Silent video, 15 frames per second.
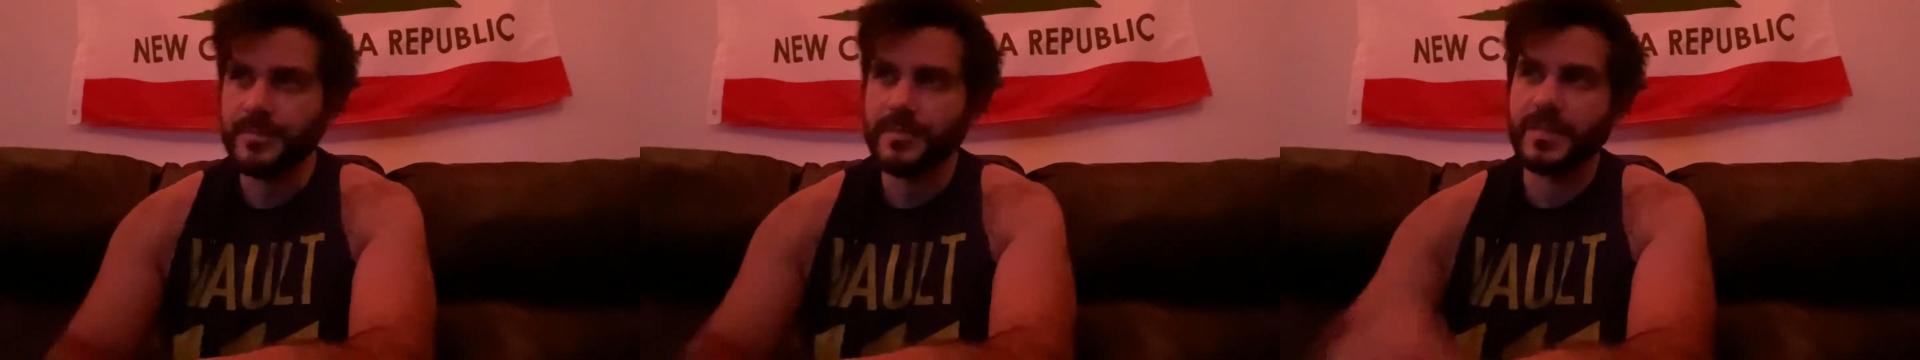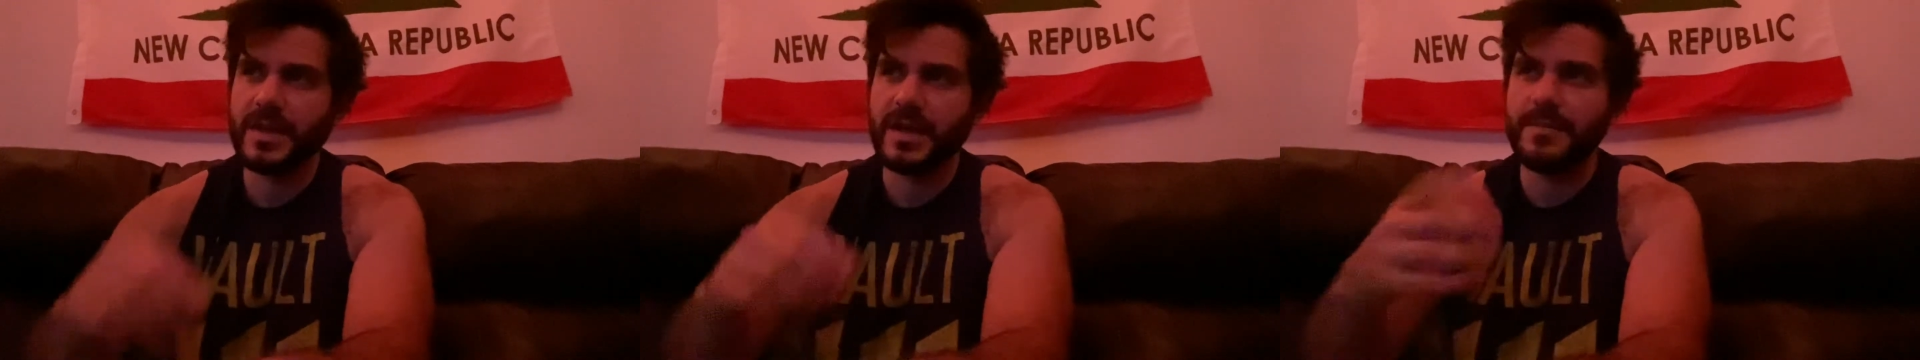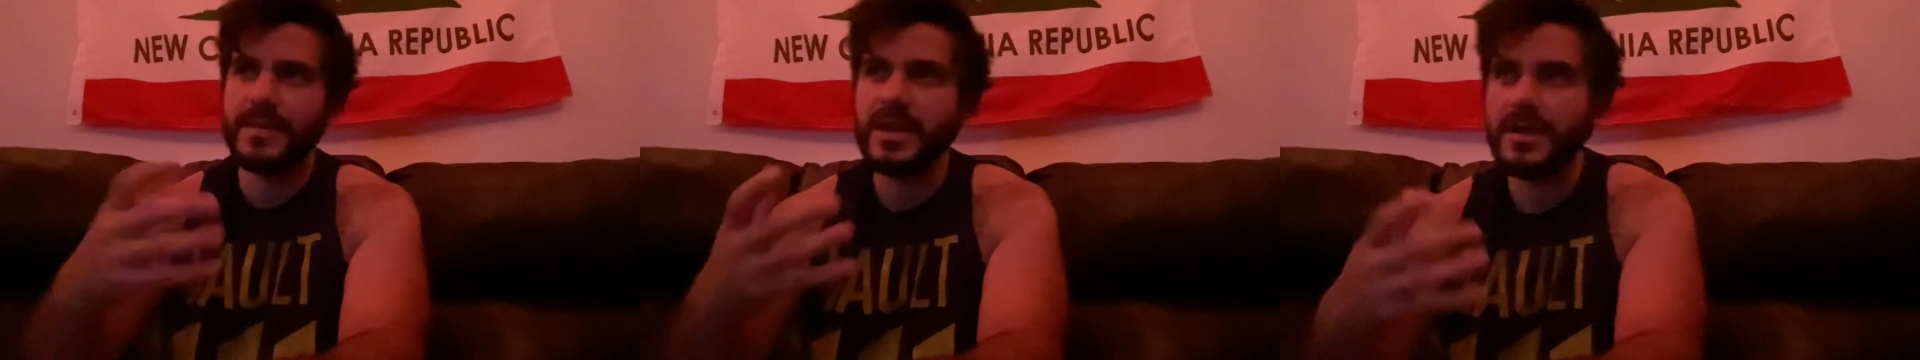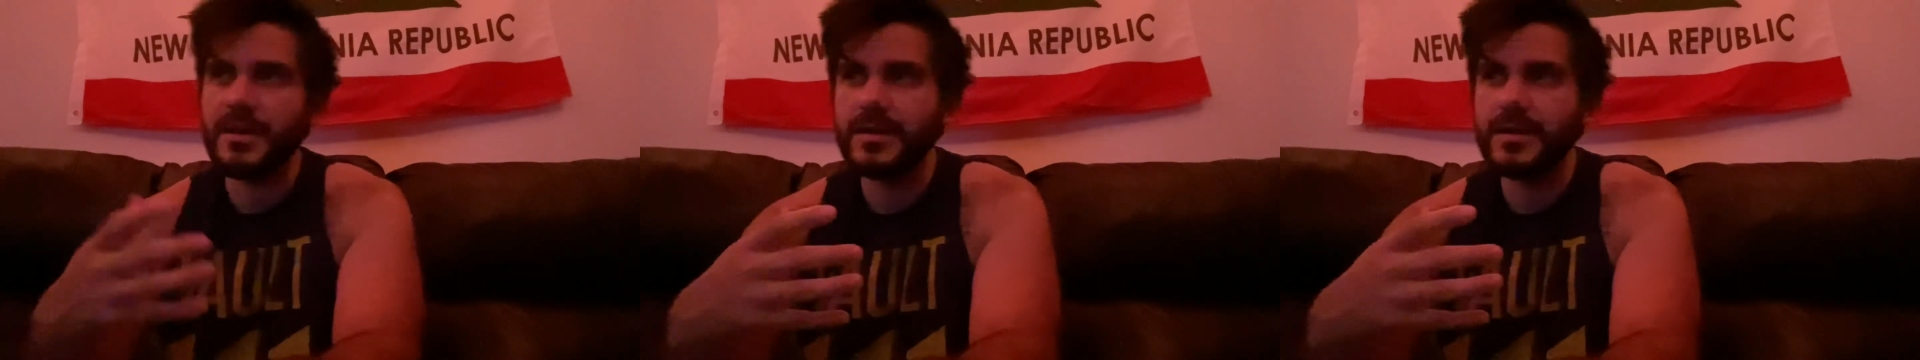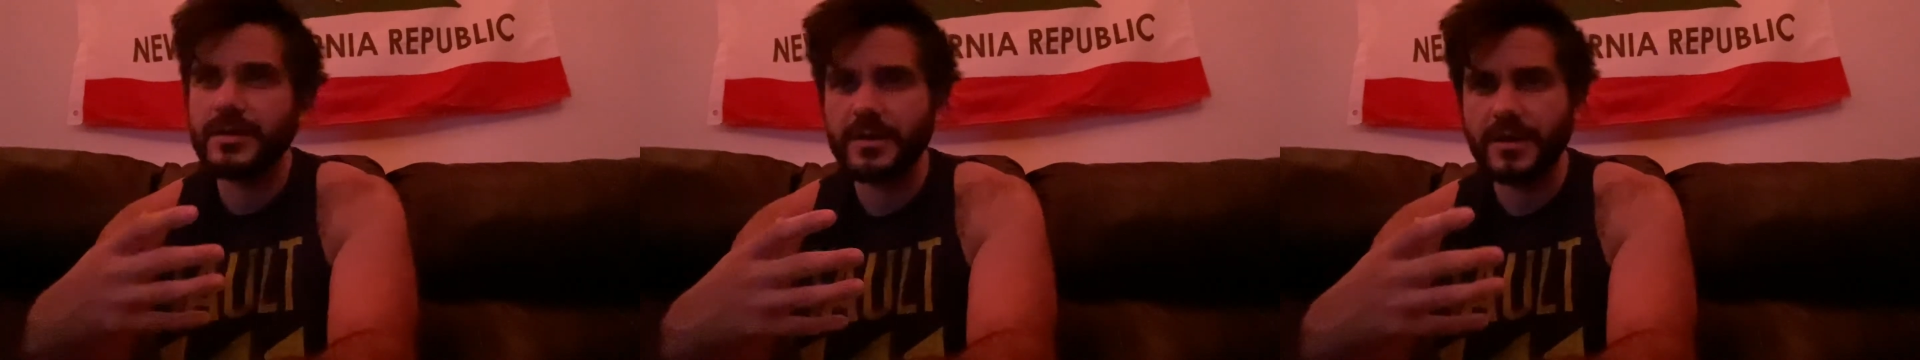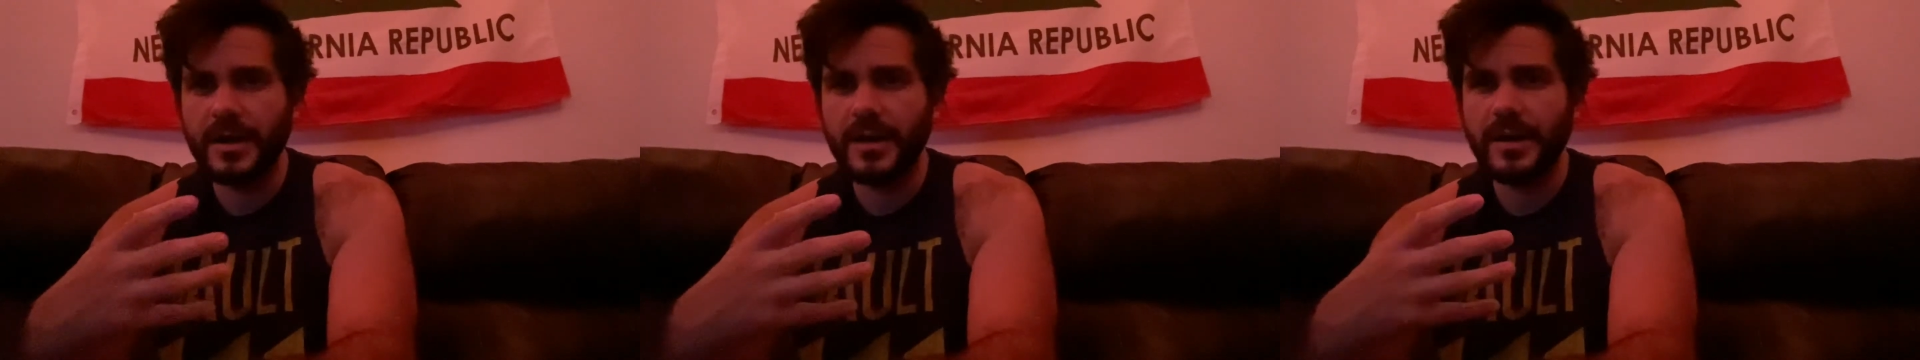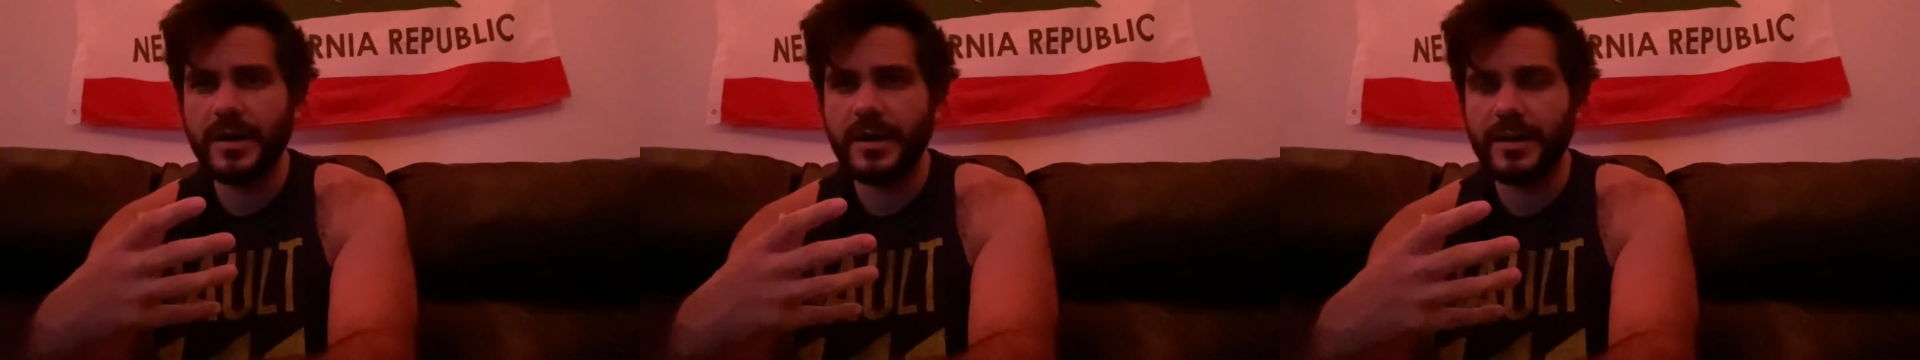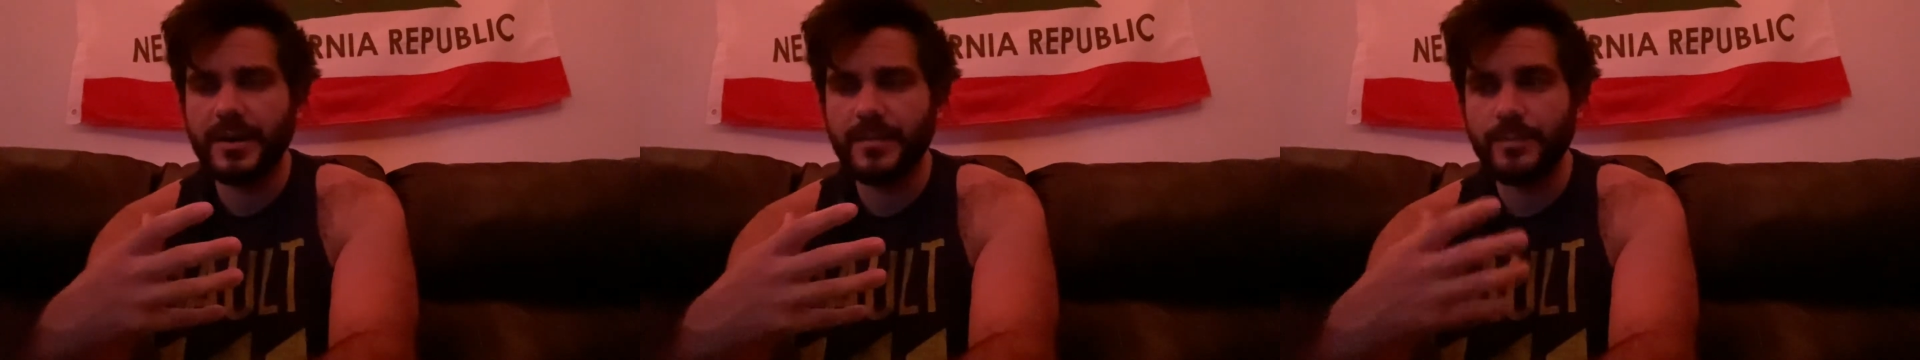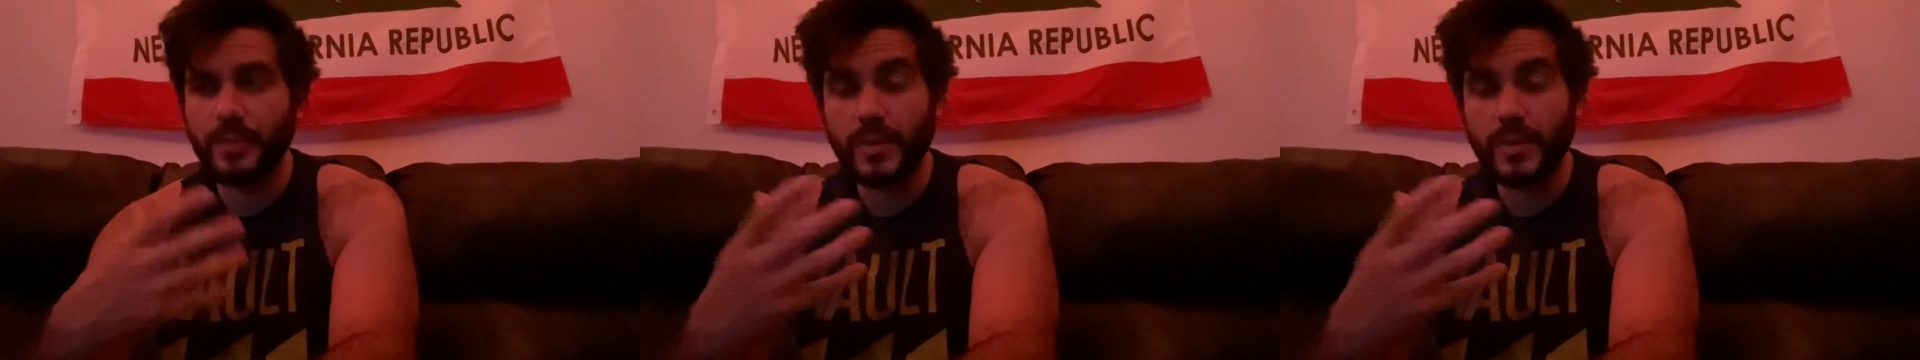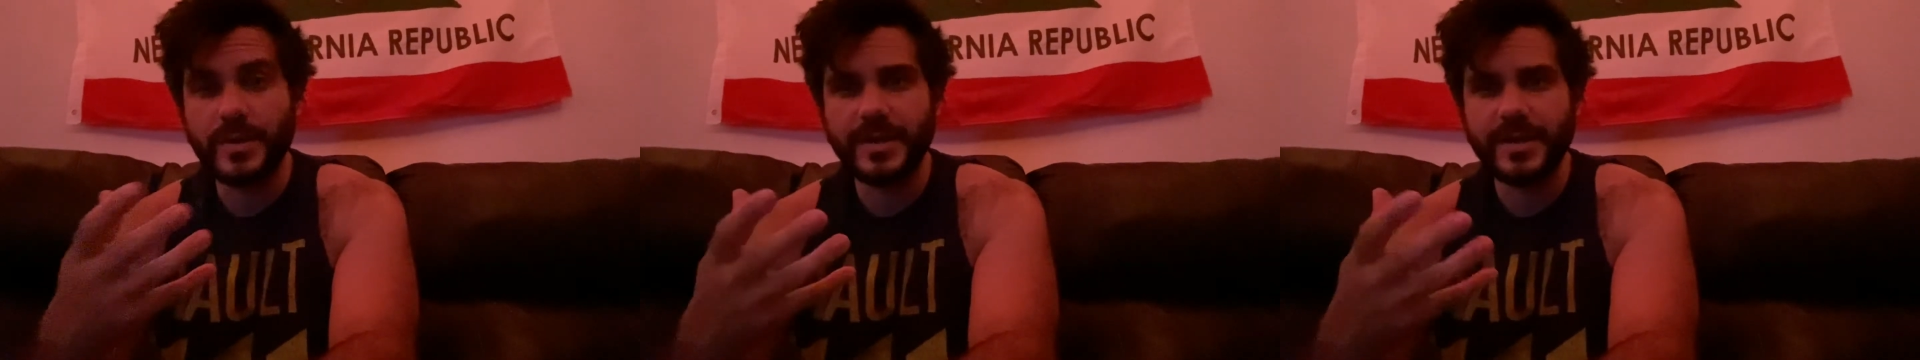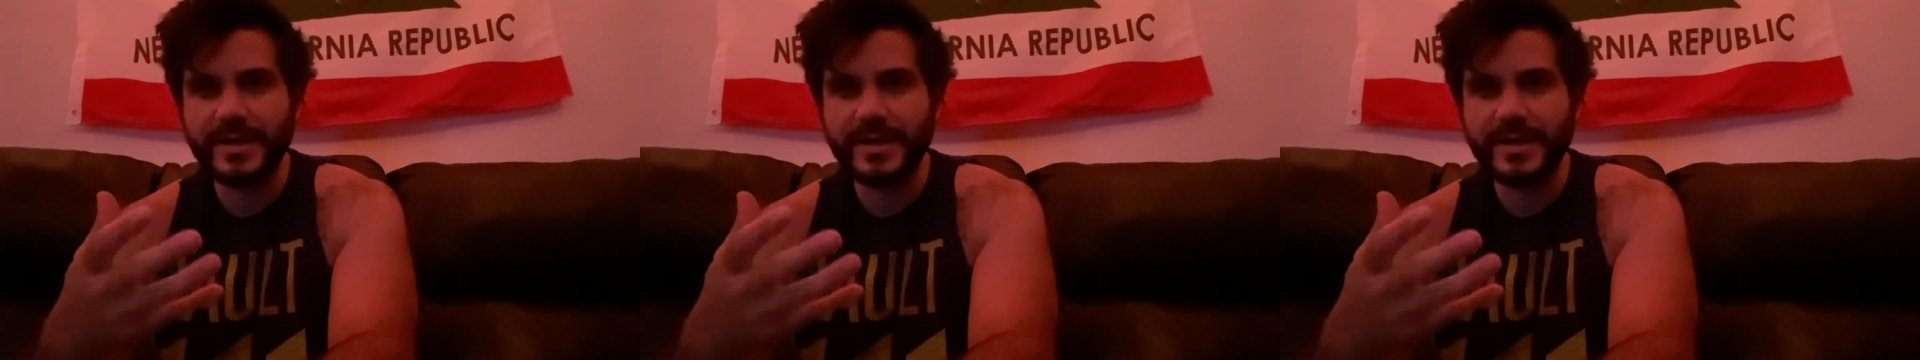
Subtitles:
Born in